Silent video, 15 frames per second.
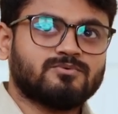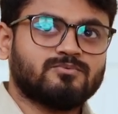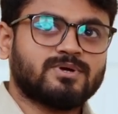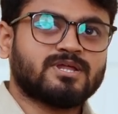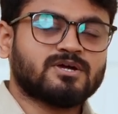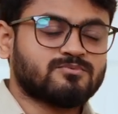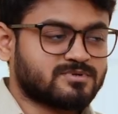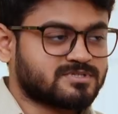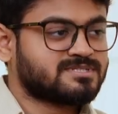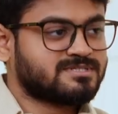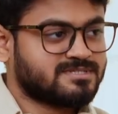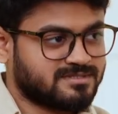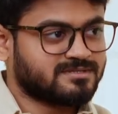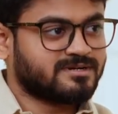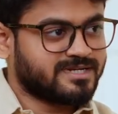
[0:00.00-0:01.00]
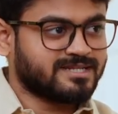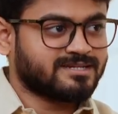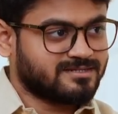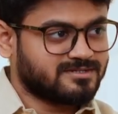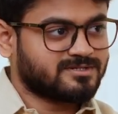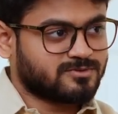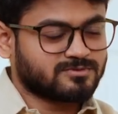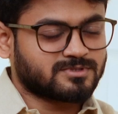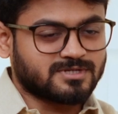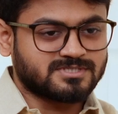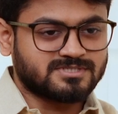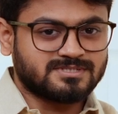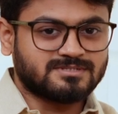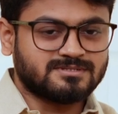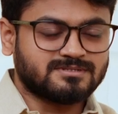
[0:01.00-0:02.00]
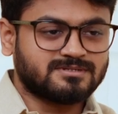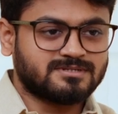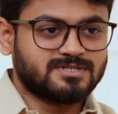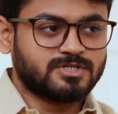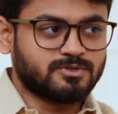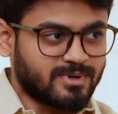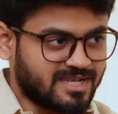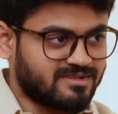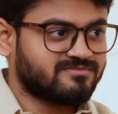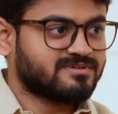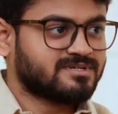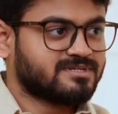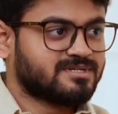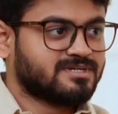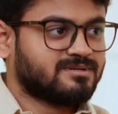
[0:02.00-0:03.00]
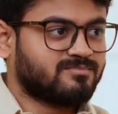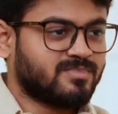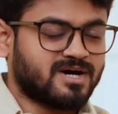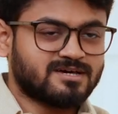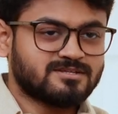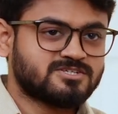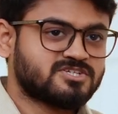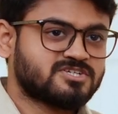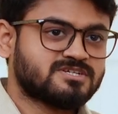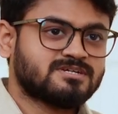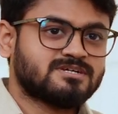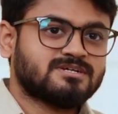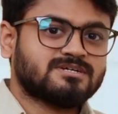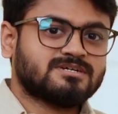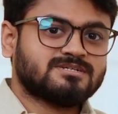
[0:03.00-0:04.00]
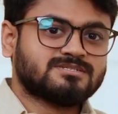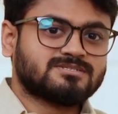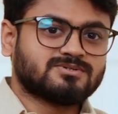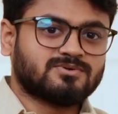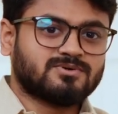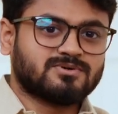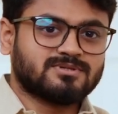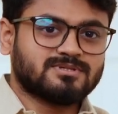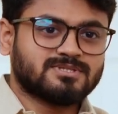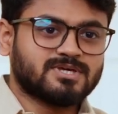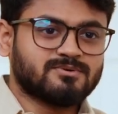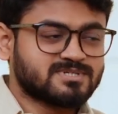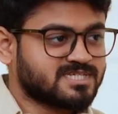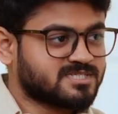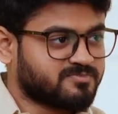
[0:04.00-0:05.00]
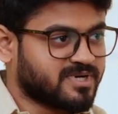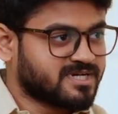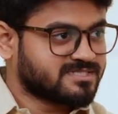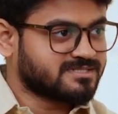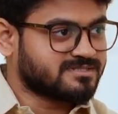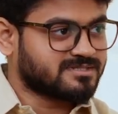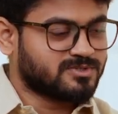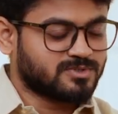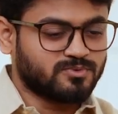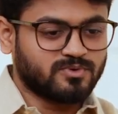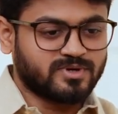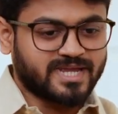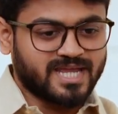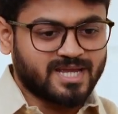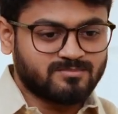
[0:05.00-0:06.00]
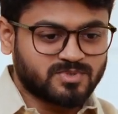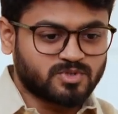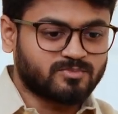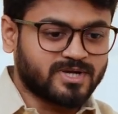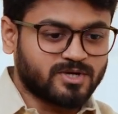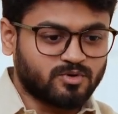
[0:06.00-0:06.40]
when I was 13, 2012, March. So there was this person who came to my